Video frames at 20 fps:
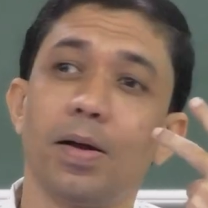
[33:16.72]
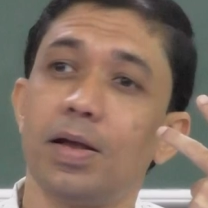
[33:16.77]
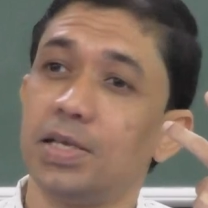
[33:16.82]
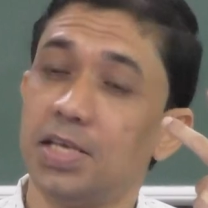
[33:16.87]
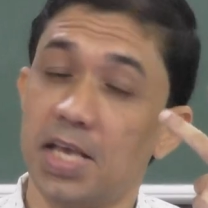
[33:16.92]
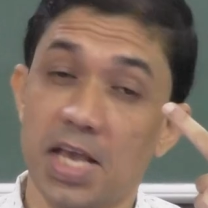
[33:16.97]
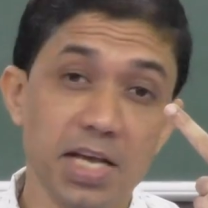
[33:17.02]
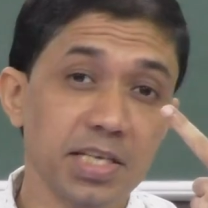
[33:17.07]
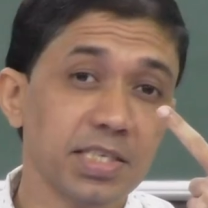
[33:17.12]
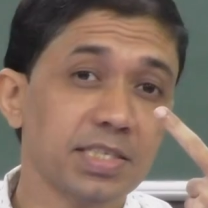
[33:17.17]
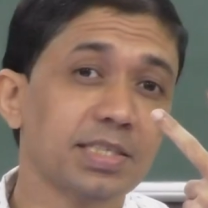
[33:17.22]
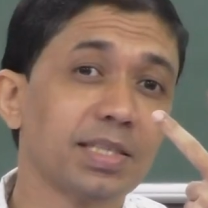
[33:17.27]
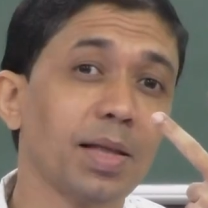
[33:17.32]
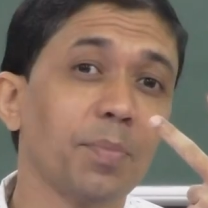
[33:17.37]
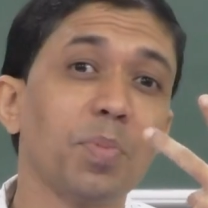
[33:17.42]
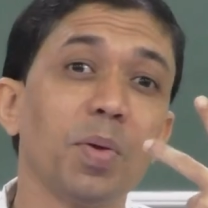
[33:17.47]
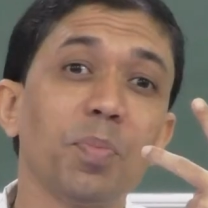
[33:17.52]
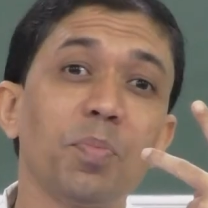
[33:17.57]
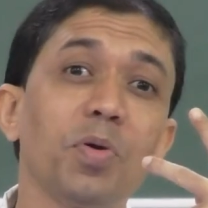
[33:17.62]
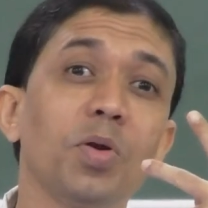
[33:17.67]
yes the
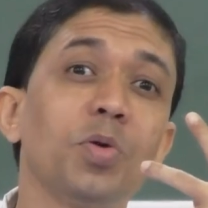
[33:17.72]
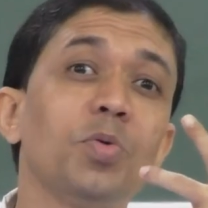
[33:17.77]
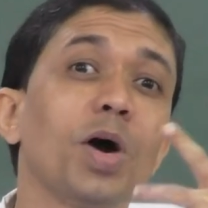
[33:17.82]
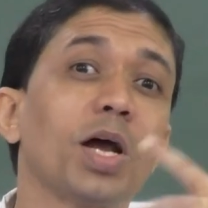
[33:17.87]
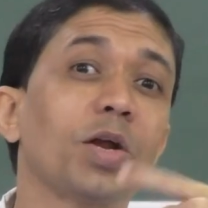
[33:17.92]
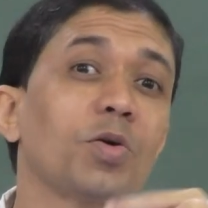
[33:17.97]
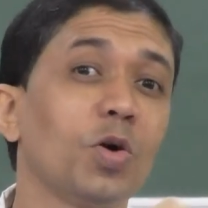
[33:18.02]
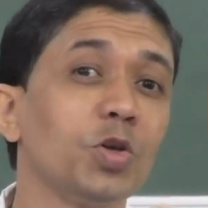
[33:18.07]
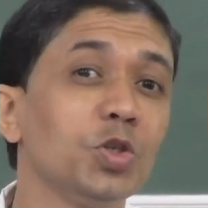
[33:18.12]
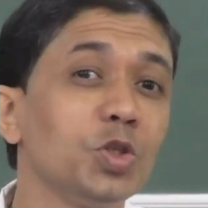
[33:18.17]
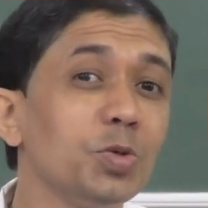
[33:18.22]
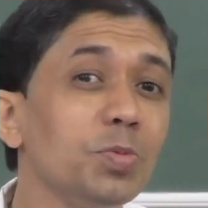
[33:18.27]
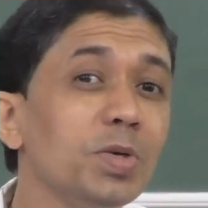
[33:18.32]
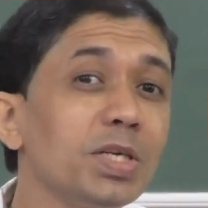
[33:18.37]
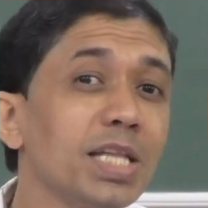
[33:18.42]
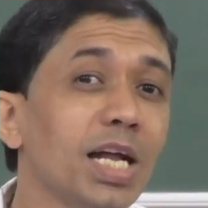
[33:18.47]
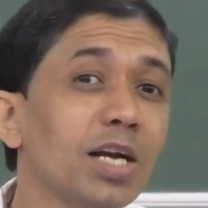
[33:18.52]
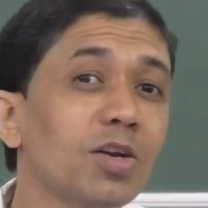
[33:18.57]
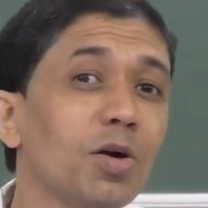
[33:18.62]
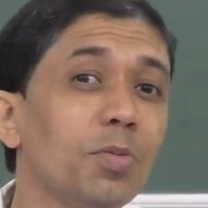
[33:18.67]
people who are
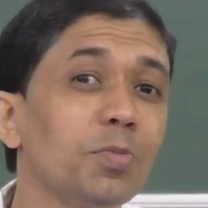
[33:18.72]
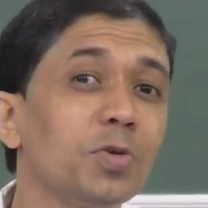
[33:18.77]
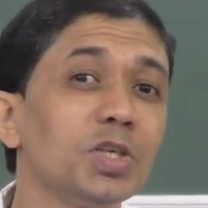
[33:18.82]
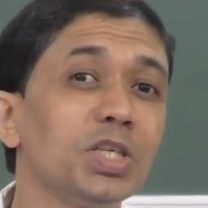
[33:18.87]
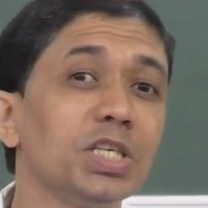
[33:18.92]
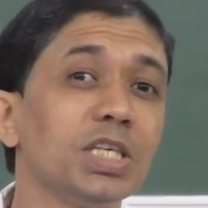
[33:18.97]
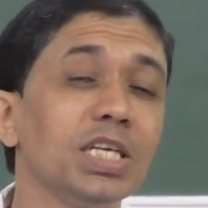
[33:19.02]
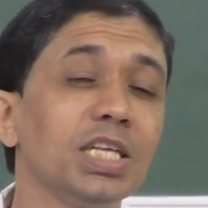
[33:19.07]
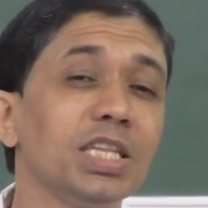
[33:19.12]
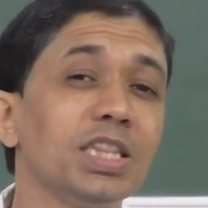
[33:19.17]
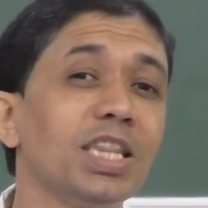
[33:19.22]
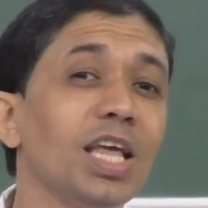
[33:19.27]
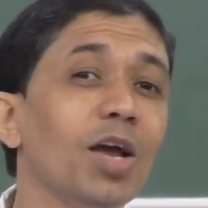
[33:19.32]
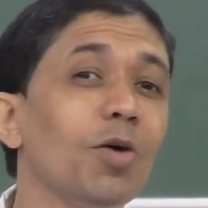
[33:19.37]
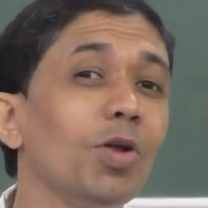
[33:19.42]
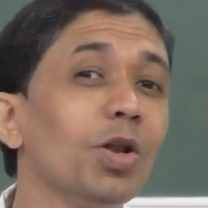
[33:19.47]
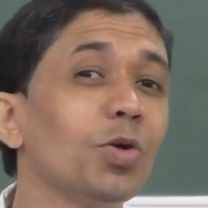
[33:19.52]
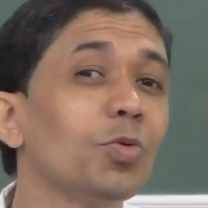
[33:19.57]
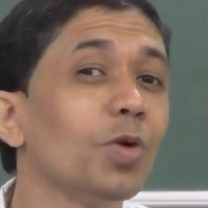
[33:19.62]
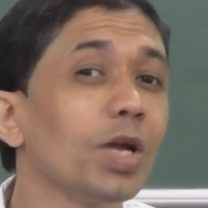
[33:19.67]
consuming that commodity they
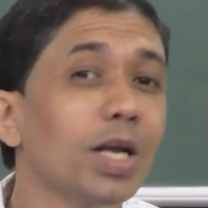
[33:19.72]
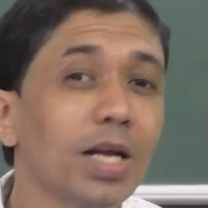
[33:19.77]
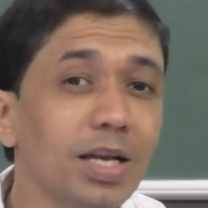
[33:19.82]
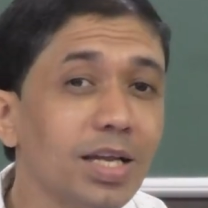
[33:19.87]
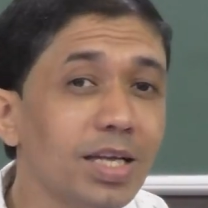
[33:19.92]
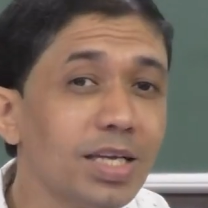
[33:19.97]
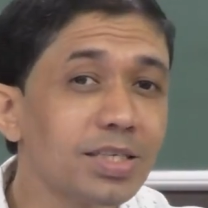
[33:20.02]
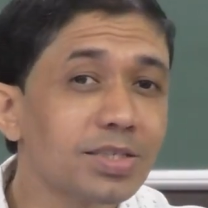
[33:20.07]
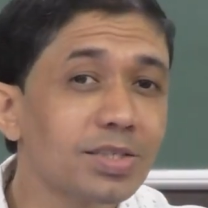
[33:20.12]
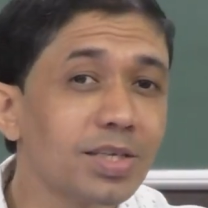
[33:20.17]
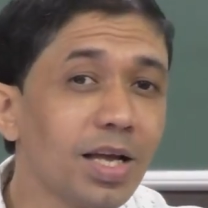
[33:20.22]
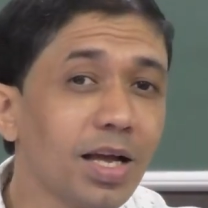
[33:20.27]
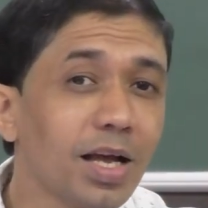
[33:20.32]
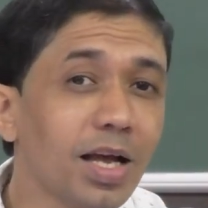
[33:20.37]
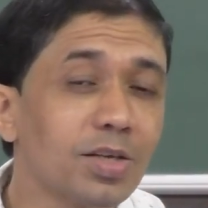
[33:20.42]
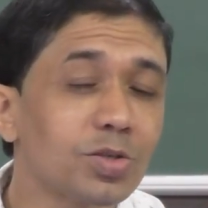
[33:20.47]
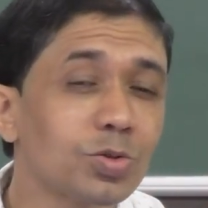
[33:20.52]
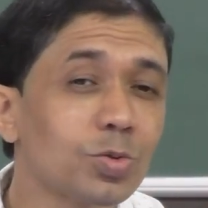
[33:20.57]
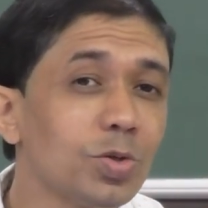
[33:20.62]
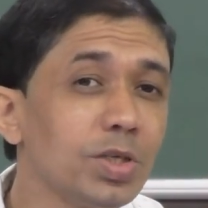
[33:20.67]
will quickly
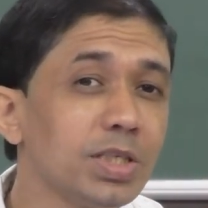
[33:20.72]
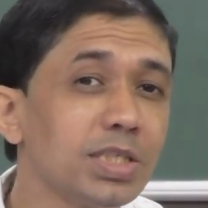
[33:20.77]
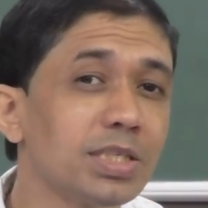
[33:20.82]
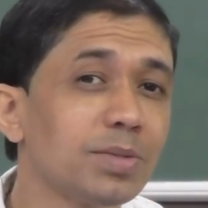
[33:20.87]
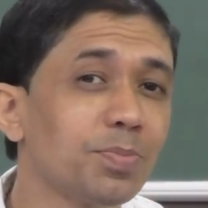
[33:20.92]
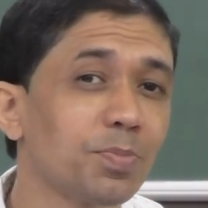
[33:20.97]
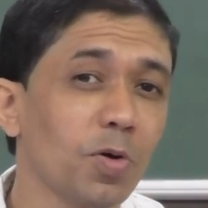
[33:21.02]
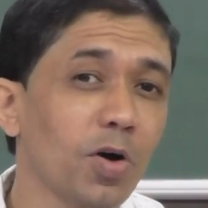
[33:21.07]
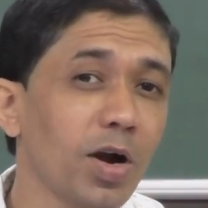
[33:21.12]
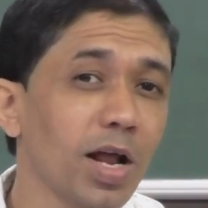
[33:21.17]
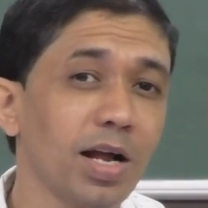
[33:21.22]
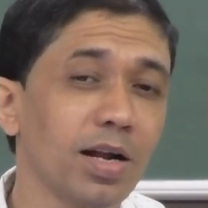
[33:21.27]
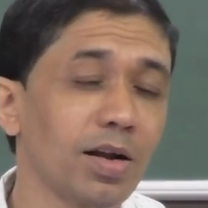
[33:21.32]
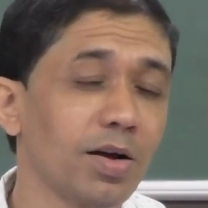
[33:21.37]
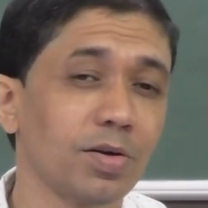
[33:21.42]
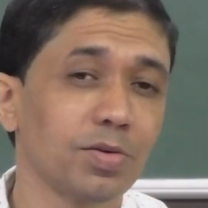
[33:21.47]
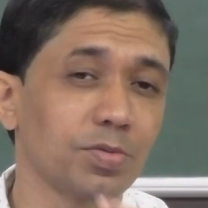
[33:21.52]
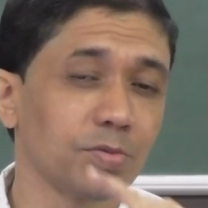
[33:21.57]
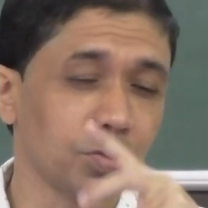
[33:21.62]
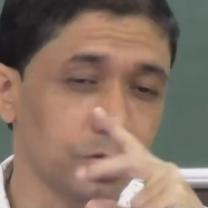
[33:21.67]
uh, switch product
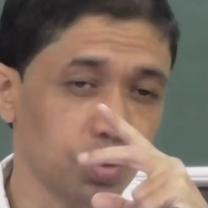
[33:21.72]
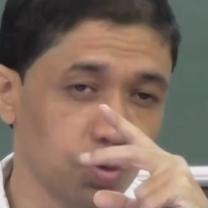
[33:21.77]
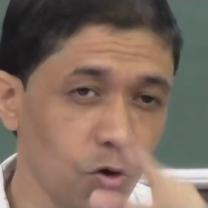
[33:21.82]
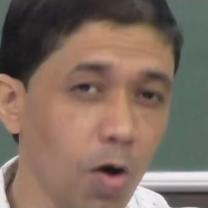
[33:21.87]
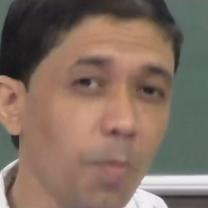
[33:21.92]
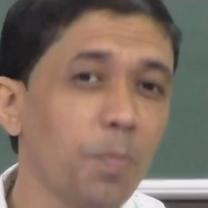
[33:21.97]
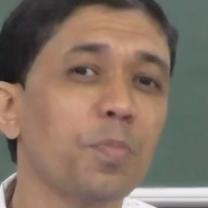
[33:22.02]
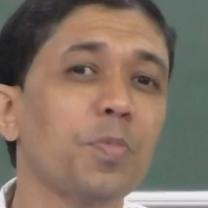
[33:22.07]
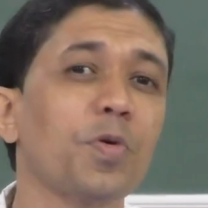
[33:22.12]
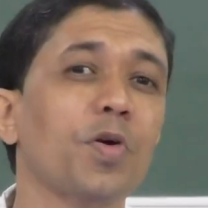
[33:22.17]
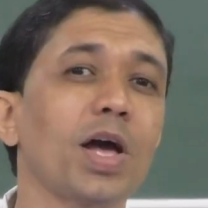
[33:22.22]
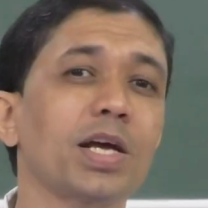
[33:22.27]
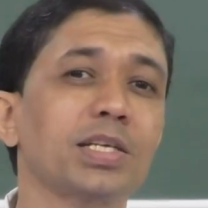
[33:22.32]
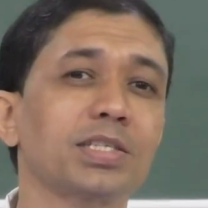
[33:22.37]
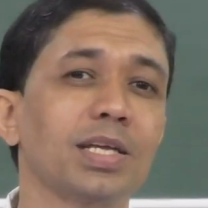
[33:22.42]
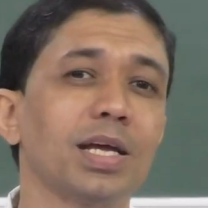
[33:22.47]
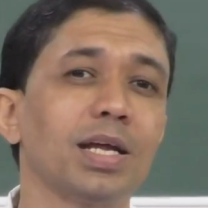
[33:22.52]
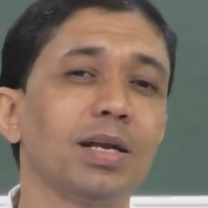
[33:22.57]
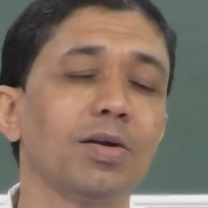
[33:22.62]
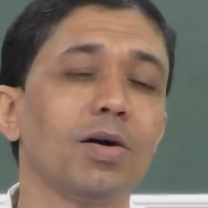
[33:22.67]
or uh, stop
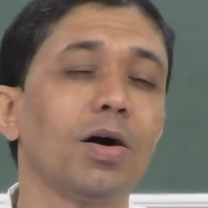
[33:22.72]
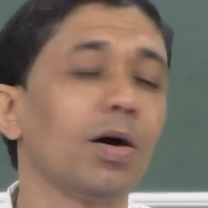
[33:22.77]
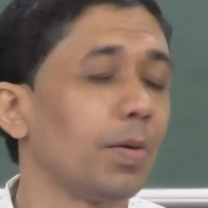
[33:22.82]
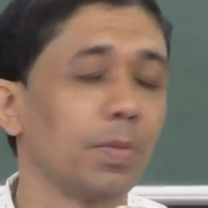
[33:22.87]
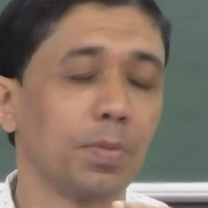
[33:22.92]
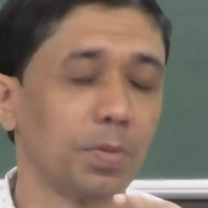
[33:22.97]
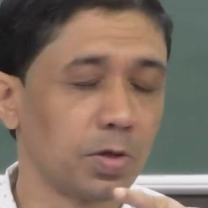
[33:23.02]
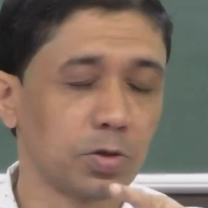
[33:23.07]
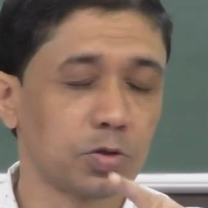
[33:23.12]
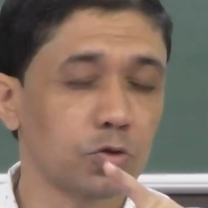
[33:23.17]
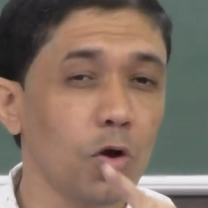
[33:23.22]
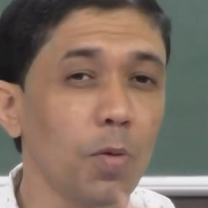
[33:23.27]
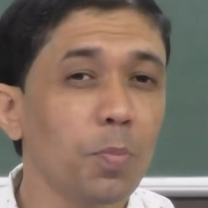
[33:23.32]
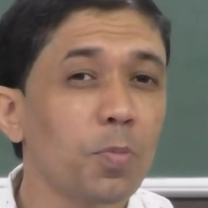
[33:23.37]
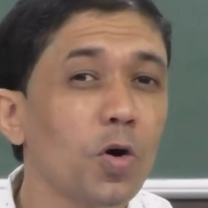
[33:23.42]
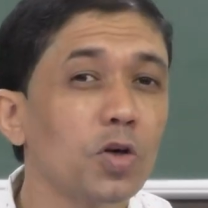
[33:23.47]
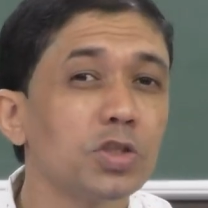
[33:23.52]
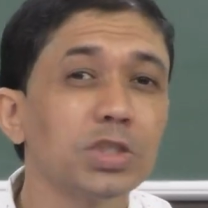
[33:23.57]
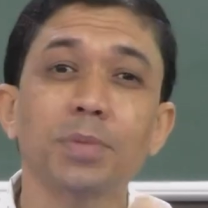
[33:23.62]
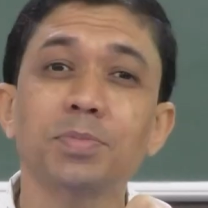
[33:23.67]
production or uh,
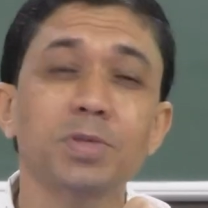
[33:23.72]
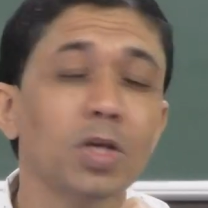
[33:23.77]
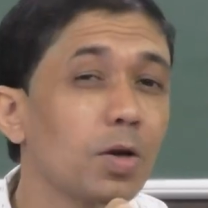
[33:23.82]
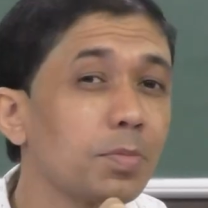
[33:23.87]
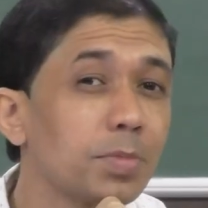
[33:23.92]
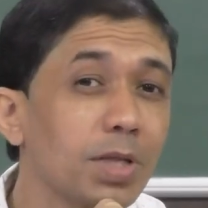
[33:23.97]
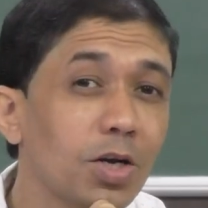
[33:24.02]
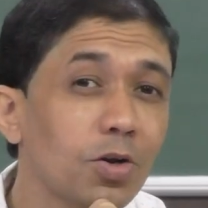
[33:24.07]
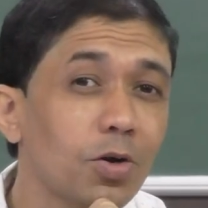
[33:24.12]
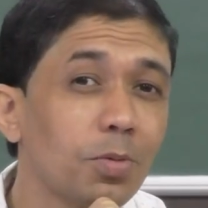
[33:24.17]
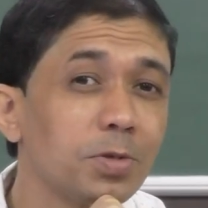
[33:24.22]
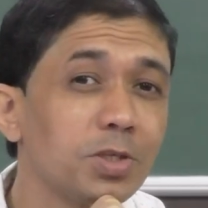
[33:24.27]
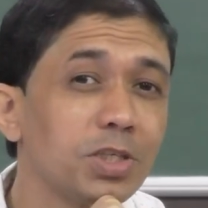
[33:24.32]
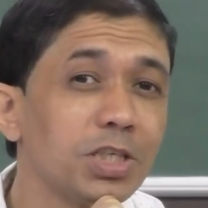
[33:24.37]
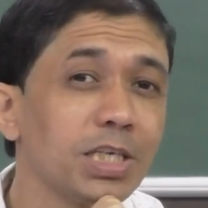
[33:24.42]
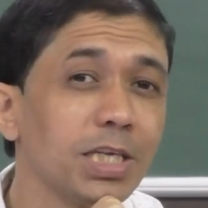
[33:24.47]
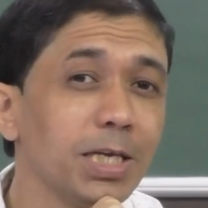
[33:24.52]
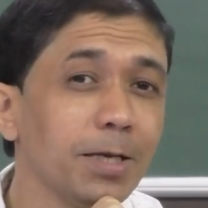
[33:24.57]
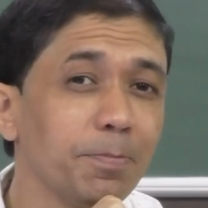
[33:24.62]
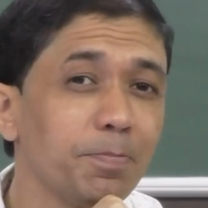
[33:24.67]
stop consumption of that
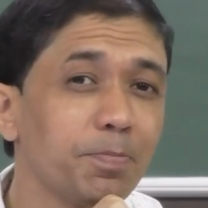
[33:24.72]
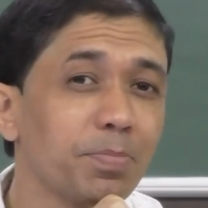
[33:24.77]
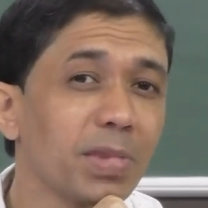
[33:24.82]
commodity